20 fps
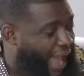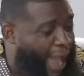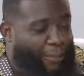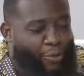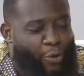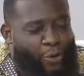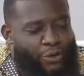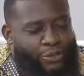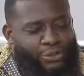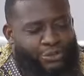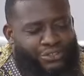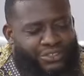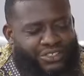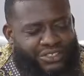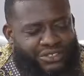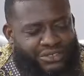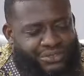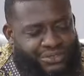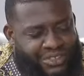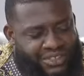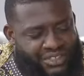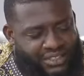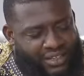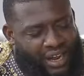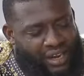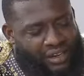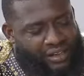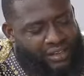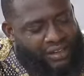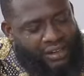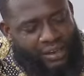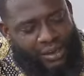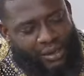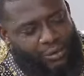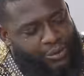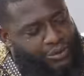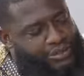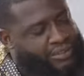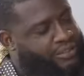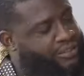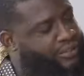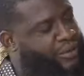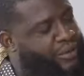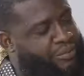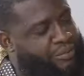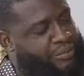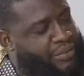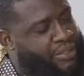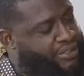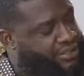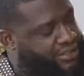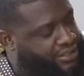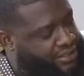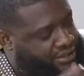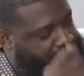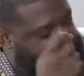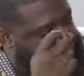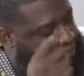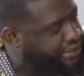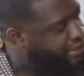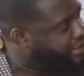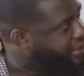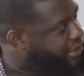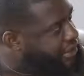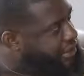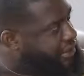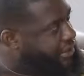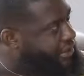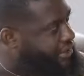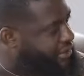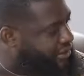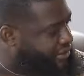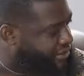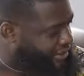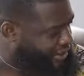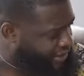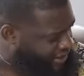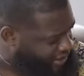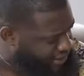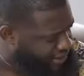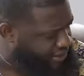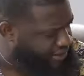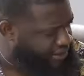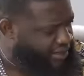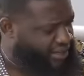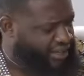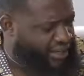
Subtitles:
I'm going to treat that girl with so much money. Yeah?